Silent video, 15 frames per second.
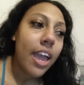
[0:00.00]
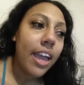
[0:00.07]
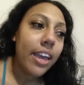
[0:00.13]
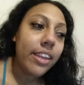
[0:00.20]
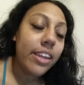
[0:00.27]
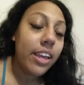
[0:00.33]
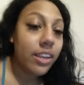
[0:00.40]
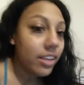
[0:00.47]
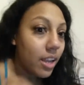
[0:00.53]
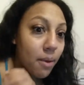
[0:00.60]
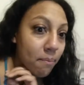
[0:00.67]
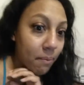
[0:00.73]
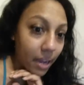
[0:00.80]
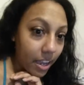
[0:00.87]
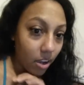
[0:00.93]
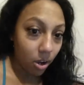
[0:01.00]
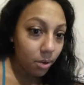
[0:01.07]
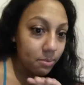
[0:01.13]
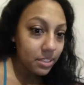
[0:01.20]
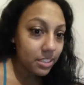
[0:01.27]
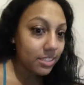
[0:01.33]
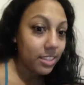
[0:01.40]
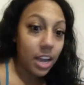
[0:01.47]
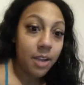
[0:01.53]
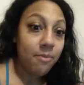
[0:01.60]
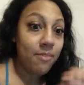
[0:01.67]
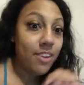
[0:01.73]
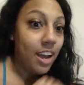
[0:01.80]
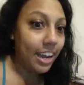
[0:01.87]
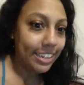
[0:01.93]
and and by all means
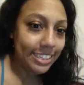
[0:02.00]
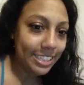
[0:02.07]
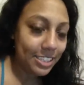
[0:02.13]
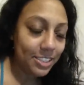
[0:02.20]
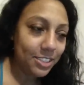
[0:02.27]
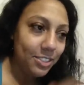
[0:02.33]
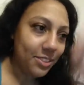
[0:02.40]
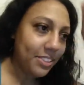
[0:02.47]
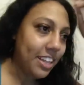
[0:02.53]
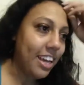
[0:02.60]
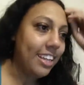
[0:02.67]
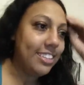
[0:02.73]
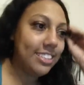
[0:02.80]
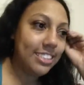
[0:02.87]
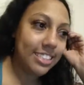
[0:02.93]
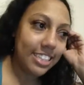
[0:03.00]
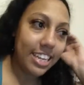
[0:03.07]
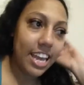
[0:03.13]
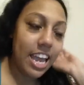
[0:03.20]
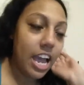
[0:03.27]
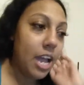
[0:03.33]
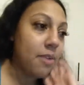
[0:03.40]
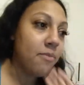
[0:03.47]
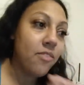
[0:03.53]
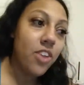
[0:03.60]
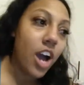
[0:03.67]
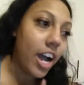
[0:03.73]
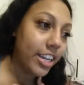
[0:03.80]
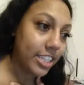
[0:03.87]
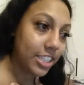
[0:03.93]
i'm not here to do that today i am
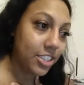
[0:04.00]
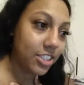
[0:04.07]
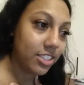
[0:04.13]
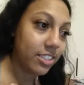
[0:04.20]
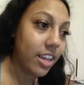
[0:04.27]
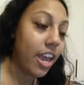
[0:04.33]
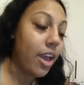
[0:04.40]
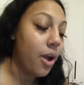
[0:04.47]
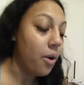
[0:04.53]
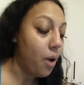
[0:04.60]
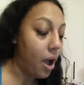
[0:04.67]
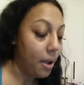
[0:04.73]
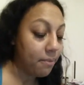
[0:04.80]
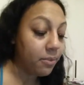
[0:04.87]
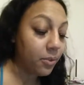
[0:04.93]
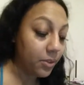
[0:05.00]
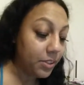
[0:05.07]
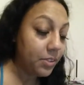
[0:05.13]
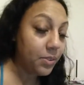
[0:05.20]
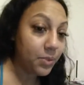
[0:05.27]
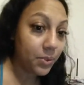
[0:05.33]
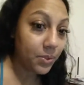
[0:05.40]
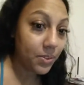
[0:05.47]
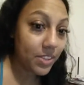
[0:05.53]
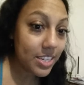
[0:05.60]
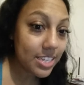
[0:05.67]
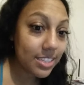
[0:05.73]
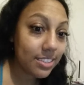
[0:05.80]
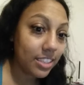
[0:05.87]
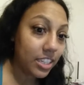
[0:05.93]
not here to say oh i'm going through
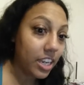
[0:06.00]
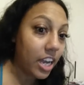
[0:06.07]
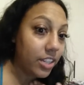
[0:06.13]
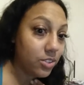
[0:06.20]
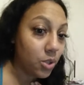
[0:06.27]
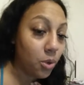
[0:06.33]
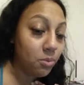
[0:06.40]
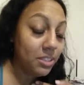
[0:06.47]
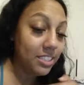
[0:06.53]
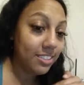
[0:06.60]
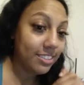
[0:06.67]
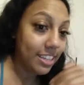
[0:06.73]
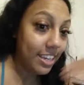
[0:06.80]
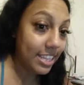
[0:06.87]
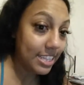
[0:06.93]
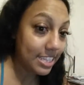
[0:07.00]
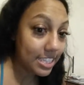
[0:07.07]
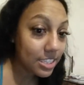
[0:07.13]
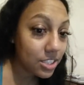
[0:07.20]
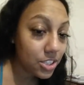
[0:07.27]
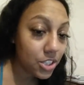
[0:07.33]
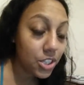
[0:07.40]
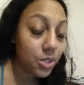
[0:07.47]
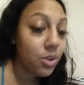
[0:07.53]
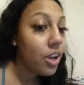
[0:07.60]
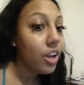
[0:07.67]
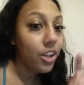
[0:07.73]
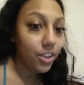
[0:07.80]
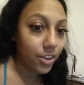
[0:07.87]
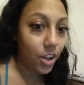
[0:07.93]
this and god told me to say this to you
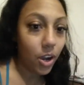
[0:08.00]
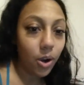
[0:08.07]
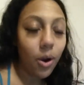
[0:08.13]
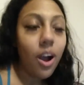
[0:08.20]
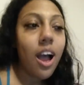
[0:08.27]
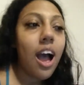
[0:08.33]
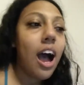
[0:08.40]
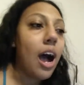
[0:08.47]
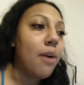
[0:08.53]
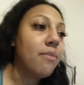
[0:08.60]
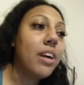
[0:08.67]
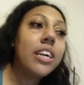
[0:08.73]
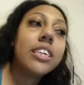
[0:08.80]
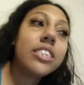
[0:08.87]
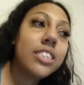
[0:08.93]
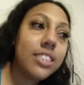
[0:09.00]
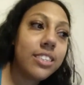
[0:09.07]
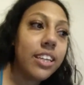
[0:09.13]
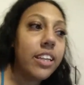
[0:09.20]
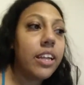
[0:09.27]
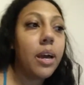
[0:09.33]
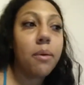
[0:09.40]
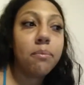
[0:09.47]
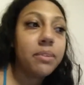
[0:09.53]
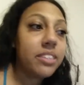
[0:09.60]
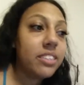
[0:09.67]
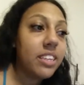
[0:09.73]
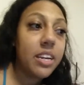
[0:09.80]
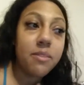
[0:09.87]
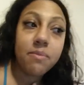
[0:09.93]
no i'm not here to say that
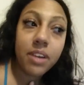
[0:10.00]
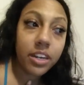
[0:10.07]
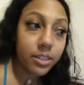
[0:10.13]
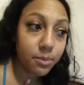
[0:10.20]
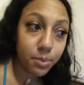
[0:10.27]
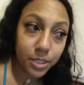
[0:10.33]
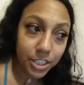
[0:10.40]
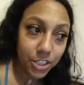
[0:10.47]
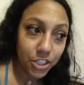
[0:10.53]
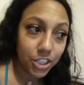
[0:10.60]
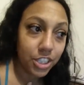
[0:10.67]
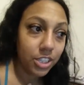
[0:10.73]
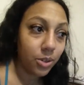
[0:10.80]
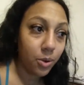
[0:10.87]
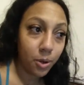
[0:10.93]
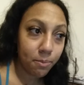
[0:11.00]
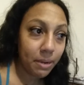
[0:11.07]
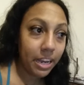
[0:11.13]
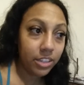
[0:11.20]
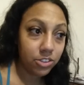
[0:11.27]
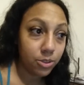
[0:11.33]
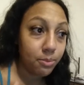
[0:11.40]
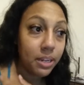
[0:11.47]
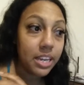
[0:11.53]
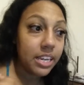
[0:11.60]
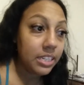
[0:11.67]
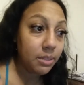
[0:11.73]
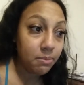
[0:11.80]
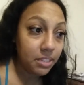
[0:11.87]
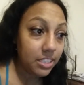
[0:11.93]
because i am not a preacher or a pastor by
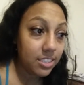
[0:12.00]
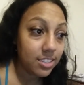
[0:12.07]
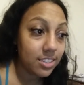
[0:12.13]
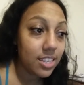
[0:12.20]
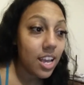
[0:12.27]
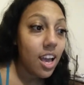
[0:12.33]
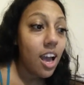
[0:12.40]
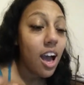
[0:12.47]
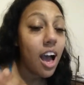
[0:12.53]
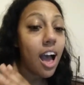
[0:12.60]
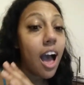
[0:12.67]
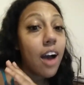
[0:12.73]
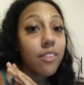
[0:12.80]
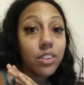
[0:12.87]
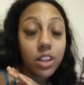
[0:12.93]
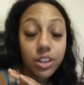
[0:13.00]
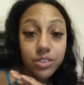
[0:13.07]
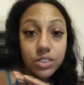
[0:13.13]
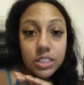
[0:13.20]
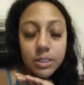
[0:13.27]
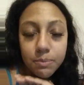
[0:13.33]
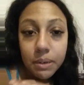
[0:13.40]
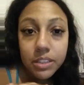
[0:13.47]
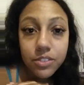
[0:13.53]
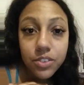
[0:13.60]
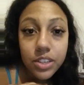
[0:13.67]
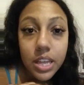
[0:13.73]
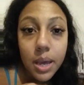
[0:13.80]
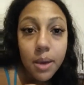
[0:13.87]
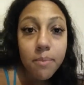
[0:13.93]
any means i have a lot of respect
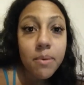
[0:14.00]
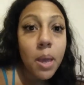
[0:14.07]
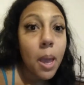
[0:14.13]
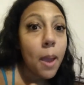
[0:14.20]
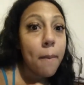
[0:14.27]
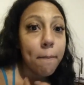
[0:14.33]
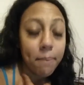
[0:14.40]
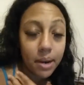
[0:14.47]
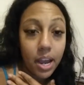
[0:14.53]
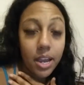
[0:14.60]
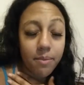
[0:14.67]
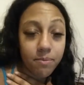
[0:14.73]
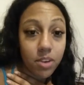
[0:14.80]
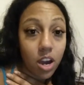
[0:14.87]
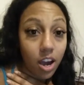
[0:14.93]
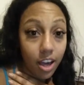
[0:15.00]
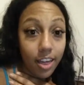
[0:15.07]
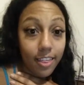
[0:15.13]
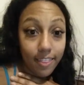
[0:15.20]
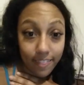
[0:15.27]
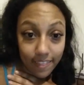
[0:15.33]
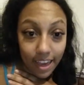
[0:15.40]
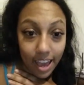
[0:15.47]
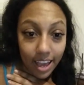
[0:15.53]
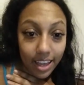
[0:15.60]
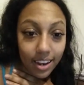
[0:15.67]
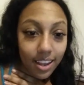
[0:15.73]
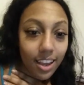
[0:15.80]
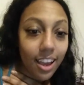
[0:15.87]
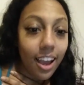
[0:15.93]
for them but i am not
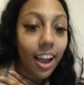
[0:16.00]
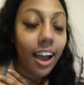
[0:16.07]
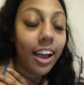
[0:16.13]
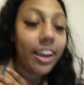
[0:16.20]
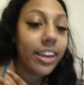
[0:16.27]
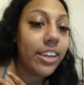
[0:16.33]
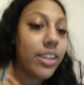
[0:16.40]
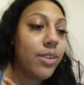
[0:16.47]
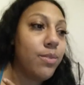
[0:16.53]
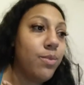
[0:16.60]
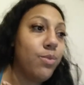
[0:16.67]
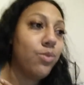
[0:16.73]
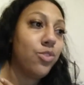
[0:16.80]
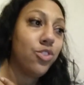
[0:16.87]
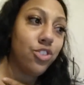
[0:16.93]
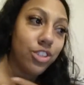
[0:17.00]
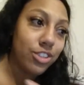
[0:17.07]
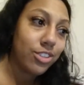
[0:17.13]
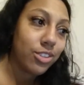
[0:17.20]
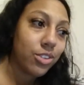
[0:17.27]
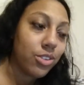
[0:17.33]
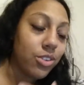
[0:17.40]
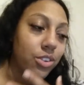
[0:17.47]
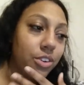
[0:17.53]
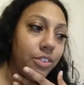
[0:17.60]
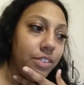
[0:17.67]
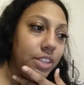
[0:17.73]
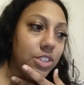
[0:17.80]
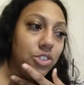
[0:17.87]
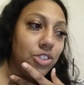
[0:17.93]
that i am just a
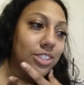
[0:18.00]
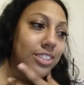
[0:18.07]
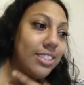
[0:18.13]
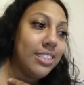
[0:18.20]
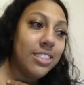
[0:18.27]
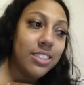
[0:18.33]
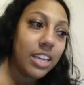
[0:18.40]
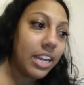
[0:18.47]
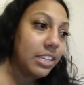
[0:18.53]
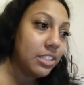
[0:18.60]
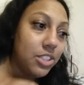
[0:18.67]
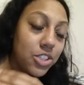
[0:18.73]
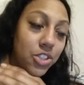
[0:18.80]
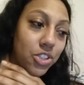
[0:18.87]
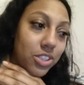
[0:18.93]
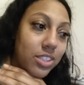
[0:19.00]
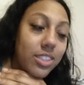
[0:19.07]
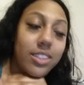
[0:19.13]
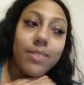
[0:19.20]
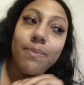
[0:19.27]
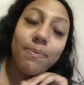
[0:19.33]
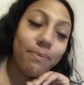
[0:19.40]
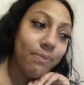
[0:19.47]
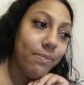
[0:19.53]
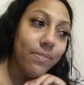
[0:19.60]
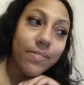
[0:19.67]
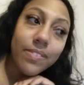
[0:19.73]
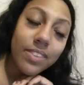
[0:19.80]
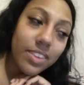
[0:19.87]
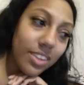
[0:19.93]
girl that just decided to just
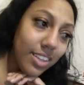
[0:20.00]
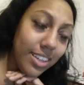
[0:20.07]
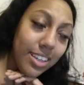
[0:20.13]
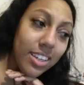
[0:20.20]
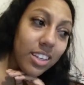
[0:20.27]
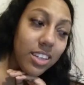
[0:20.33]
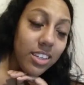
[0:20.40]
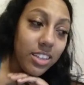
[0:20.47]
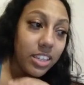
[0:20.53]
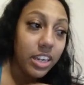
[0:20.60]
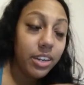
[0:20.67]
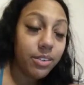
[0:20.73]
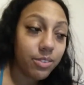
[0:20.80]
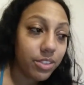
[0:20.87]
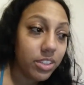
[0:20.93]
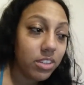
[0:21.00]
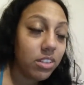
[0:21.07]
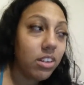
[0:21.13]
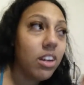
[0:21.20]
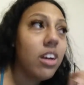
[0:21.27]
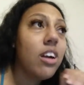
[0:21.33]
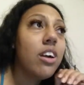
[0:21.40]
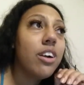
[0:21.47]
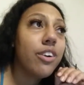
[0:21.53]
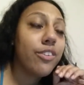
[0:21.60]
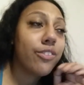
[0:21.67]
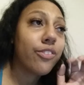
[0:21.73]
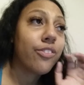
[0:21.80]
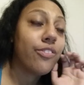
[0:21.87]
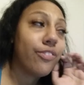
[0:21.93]
get real
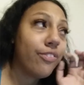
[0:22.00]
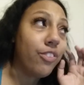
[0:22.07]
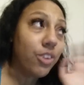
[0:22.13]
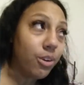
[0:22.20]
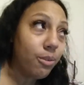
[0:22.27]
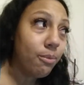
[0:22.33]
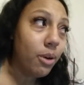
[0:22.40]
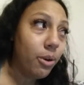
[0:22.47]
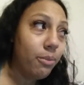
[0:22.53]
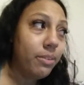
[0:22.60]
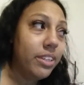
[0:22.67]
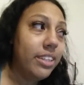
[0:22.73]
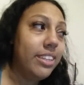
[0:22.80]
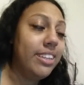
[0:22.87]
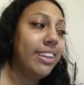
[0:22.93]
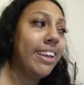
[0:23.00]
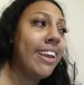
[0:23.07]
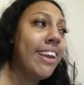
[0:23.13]
for a moment